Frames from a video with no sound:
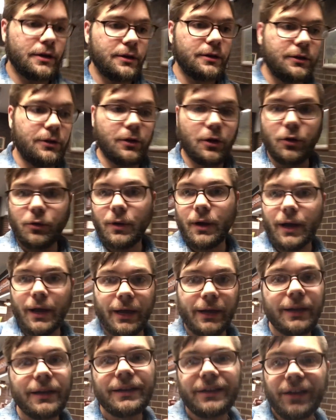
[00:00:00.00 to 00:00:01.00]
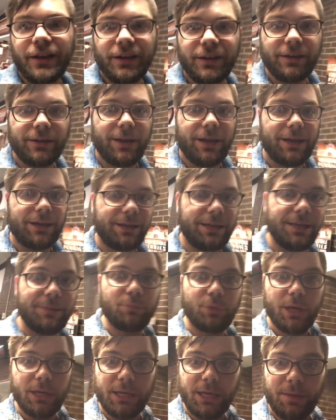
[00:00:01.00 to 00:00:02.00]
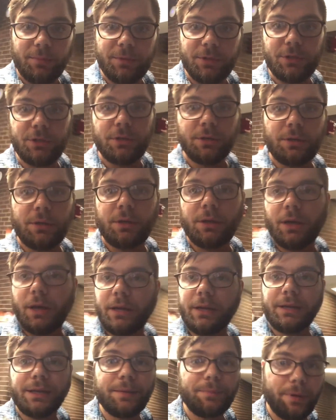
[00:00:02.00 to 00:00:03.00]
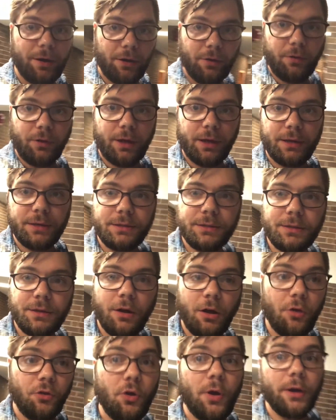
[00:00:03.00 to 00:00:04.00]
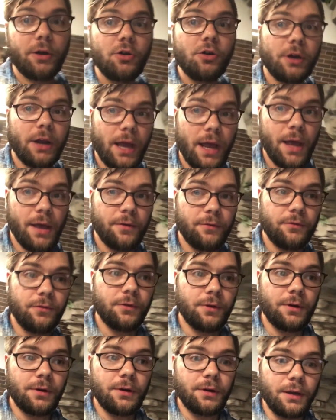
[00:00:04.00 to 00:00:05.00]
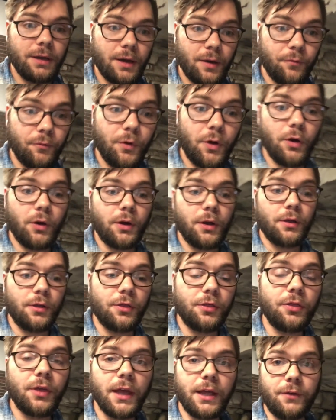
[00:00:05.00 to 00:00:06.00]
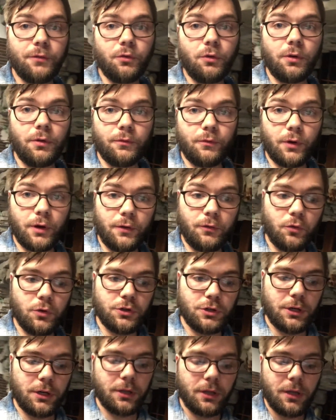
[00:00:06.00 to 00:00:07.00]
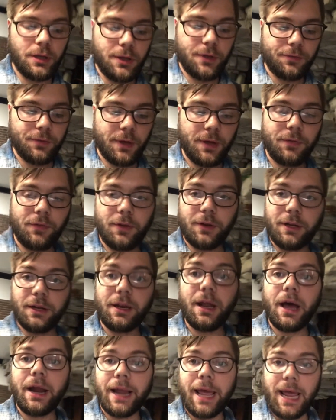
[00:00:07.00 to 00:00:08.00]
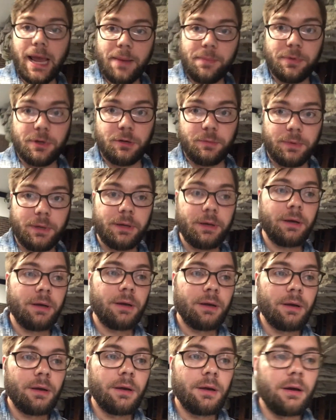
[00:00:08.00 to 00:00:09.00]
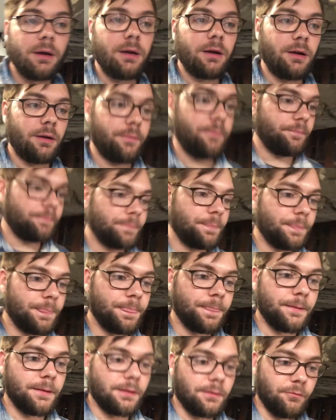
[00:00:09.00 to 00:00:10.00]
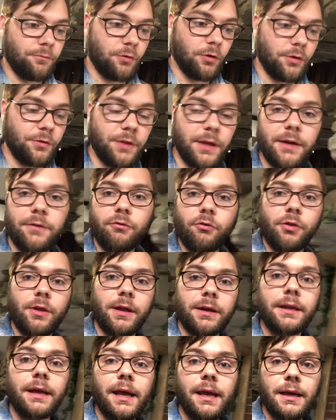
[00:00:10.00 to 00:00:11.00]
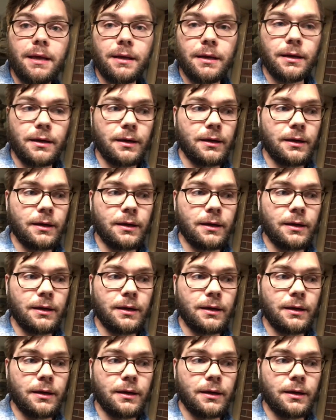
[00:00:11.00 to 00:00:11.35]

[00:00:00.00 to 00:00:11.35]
you know, I didn't die, I didn't get brain damage, I didn't get paralyzed, although I could have, and I'm very thankful and very fortunate that that did not happen to me. I'm very thankful that Tate,